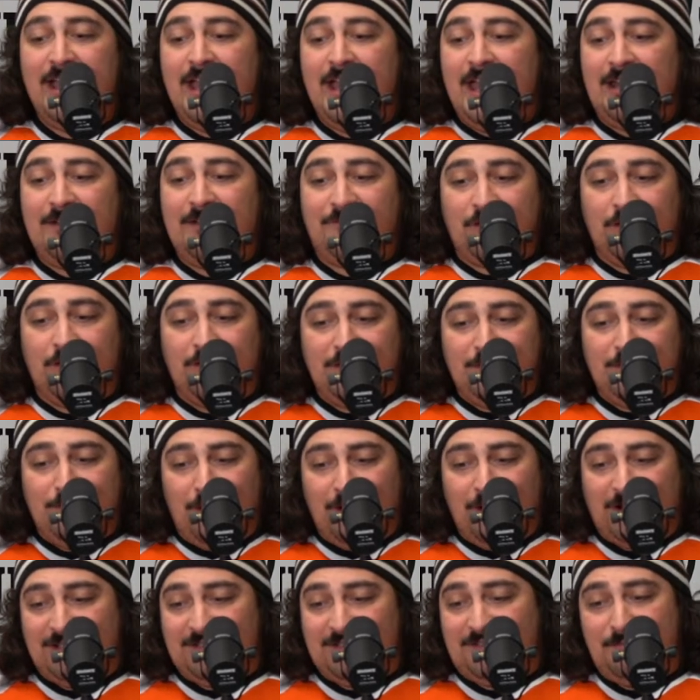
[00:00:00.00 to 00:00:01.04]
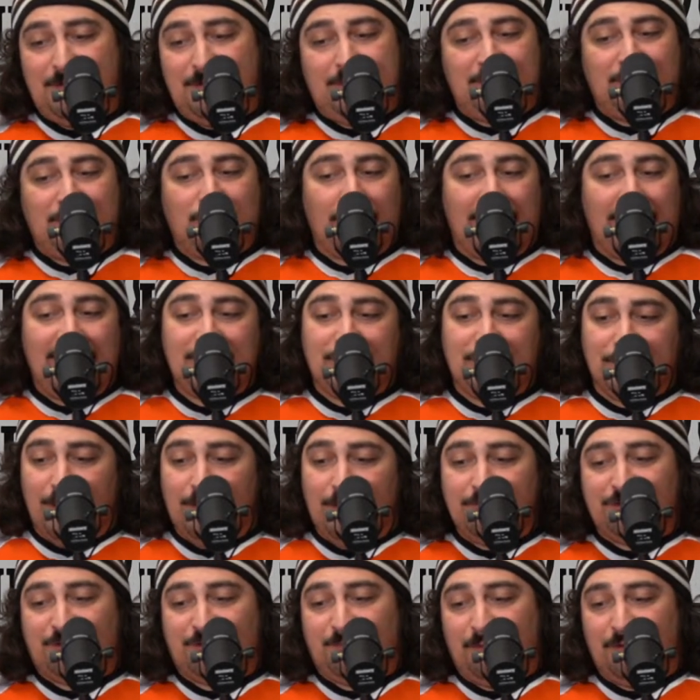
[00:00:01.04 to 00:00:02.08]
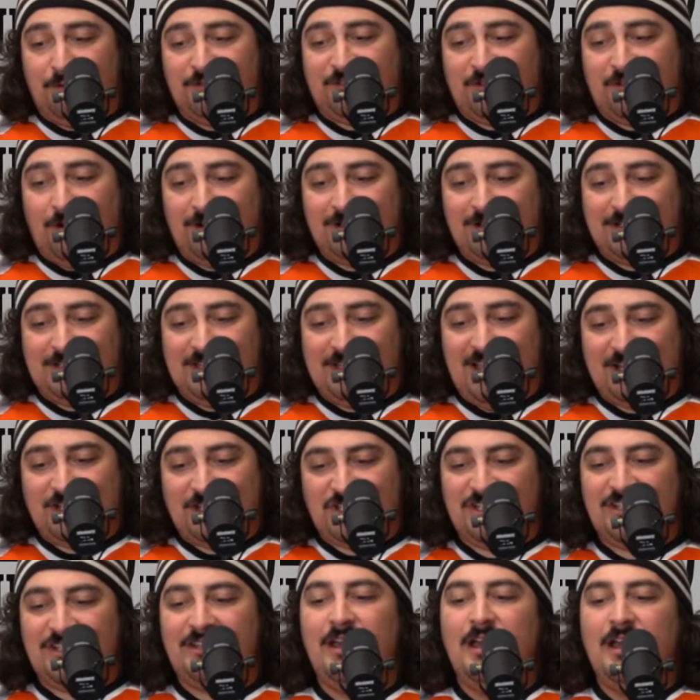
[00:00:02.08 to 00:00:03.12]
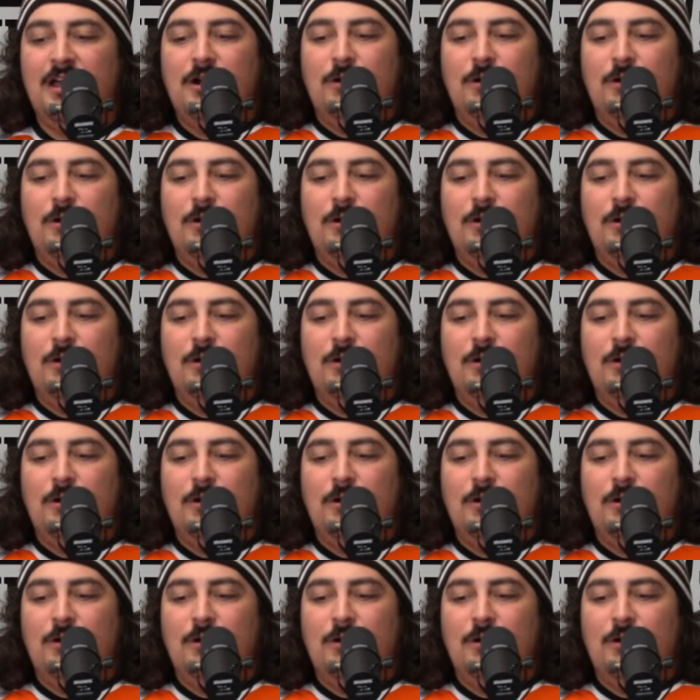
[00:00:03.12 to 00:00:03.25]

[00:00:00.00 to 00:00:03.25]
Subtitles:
And if you're in the market to maybe grade your own sports card collection,